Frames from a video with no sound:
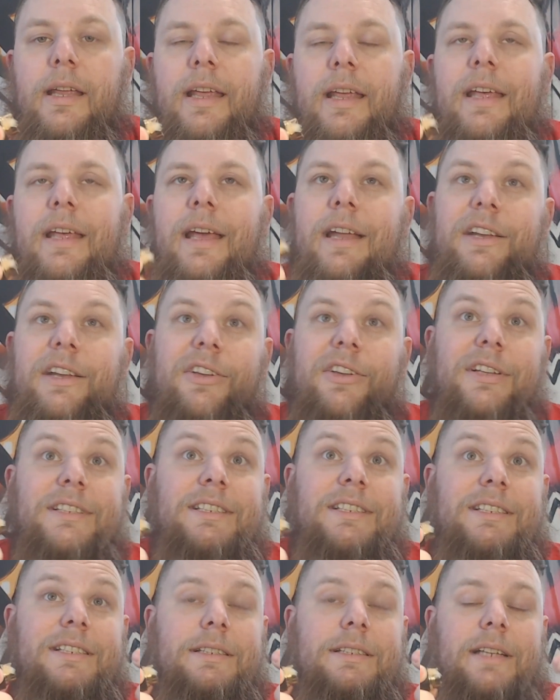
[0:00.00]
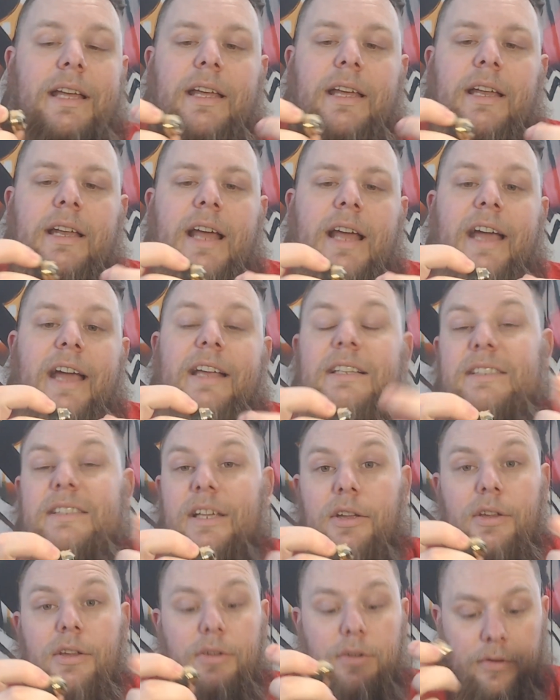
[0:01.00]
And you can see, and I can
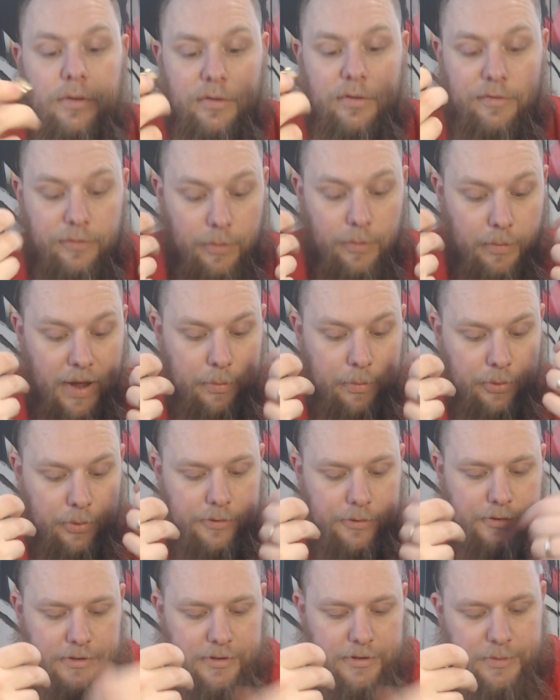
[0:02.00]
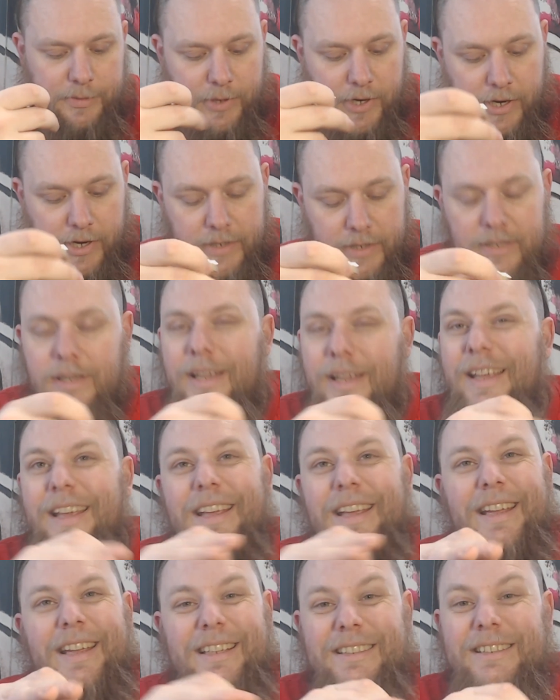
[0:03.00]
tell you from my personal experience,
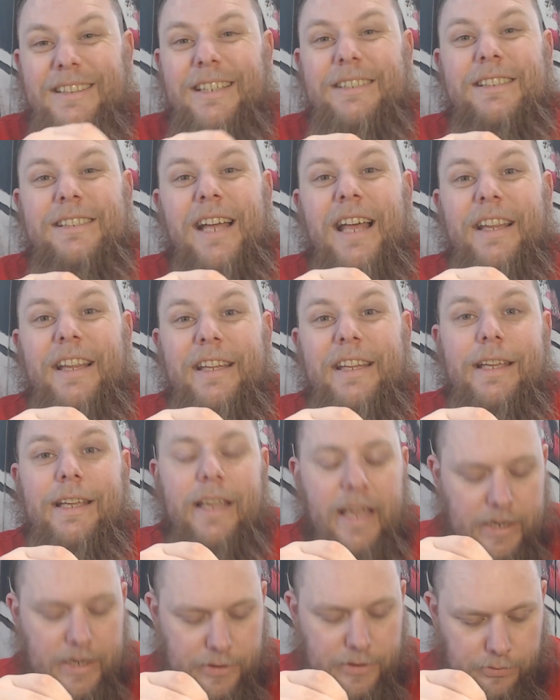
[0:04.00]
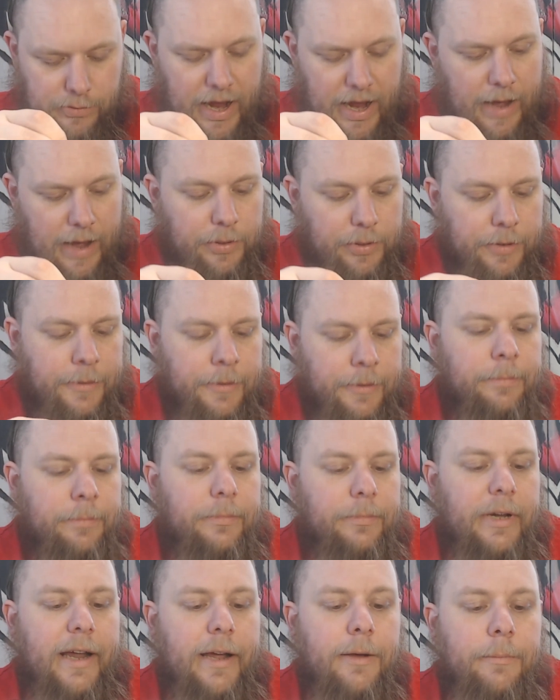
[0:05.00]
it does not leak a drop.
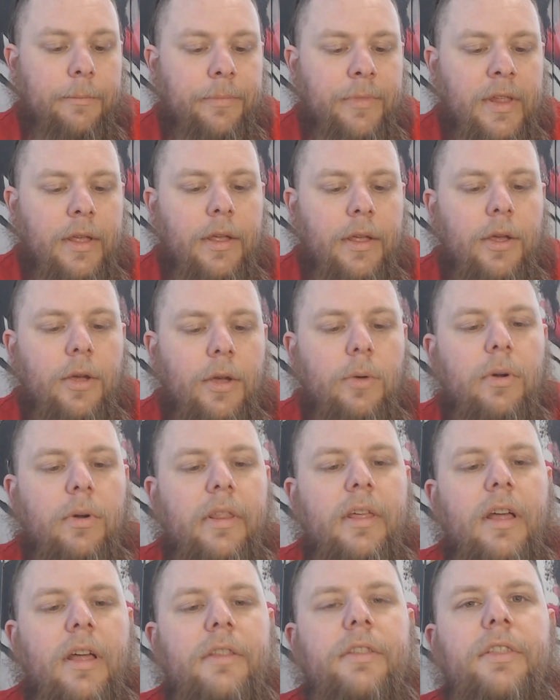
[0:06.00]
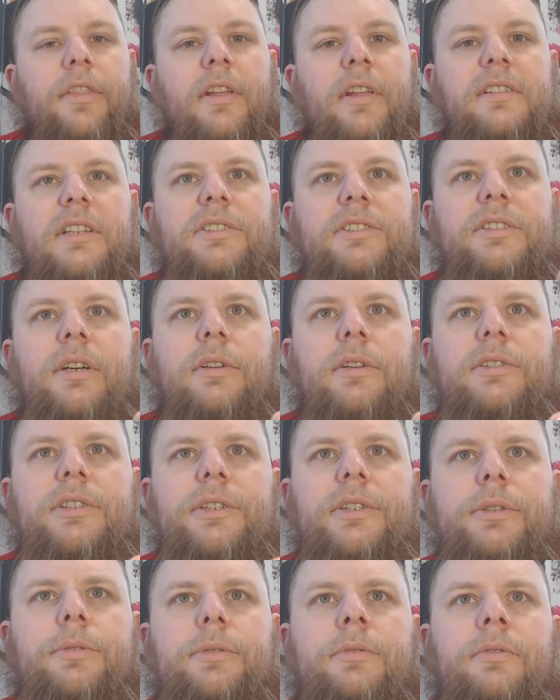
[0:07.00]
Now, one of the other things I showed
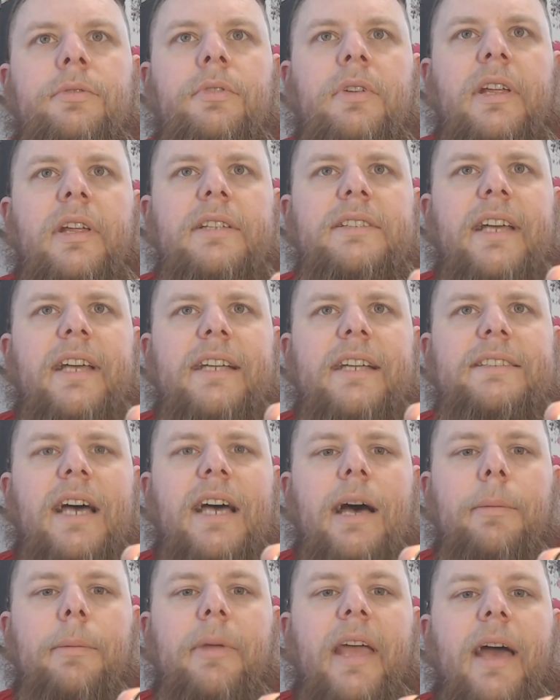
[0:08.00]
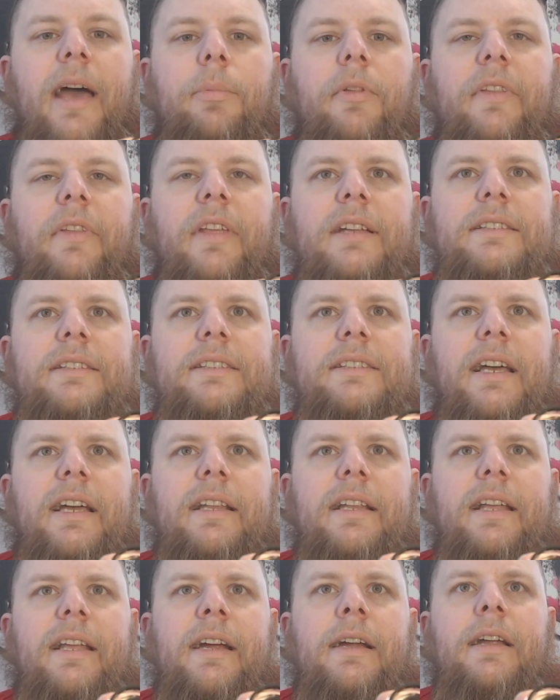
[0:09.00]
you is that top cap on the inside
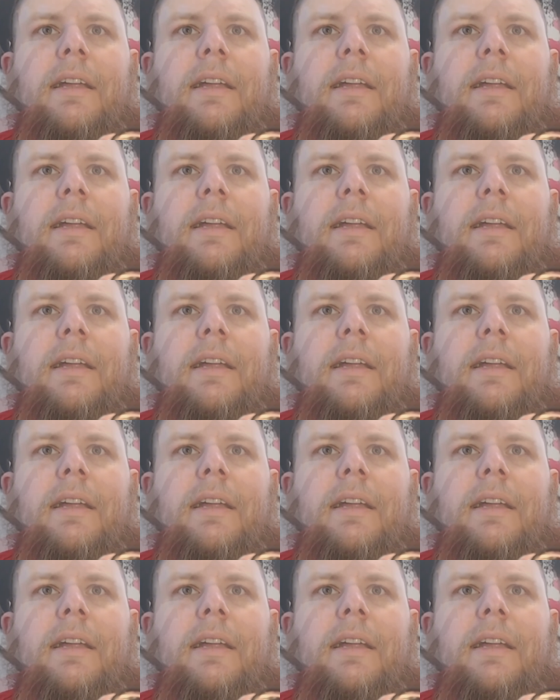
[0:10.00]
there.